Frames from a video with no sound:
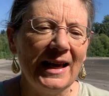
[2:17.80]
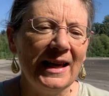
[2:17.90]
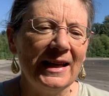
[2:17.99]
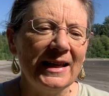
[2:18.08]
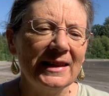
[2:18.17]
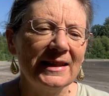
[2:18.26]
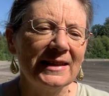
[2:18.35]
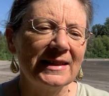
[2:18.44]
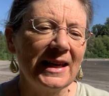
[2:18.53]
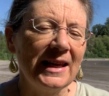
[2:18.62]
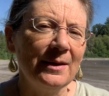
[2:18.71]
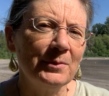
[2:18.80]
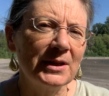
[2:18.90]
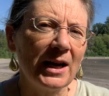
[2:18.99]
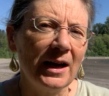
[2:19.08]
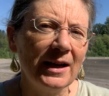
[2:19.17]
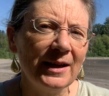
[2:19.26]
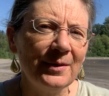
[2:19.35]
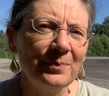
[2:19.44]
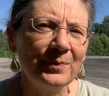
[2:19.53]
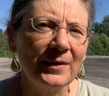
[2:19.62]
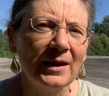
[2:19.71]
And at the same
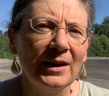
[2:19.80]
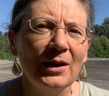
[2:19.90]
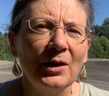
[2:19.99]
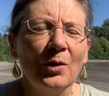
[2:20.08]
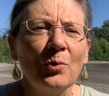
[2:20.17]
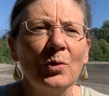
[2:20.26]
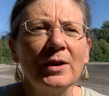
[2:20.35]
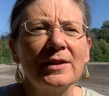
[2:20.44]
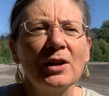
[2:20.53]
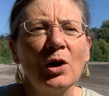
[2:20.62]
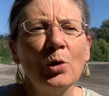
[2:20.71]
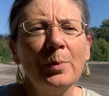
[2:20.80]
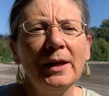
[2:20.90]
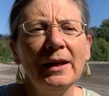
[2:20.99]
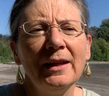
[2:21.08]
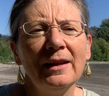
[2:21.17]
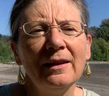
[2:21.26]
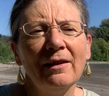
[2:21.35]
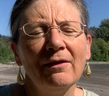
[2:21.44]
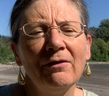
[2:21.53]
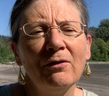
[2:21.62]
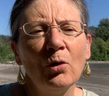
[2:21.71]
time, what is
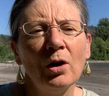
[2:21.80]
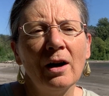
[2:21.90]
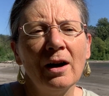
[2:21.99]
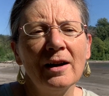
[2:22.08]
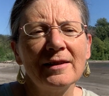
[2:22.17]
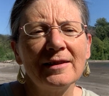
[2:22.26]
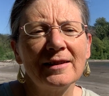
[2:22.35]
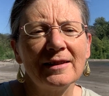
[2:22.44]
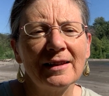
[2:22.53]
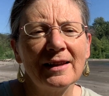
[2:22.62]
opening for us